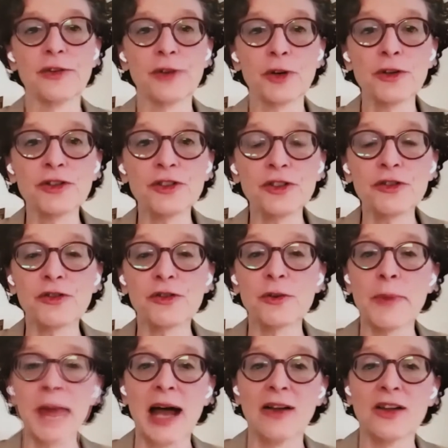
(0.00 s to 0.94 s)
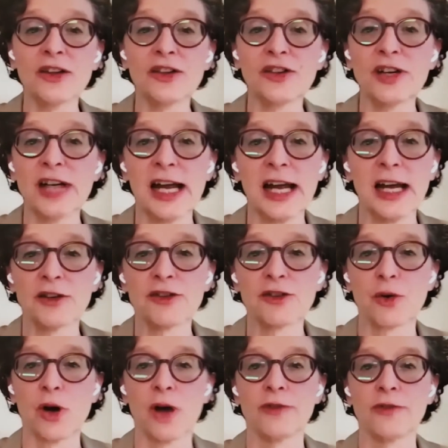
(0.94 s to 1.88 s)
So the first is from Alison
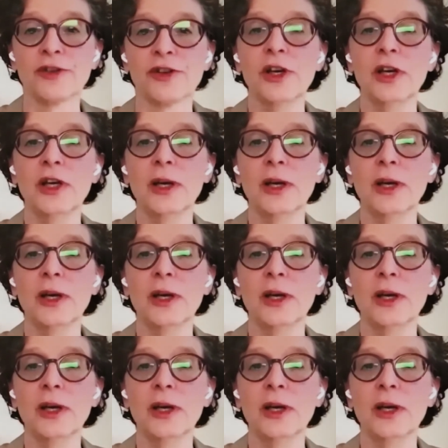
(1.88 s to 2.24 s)
Ashcroft,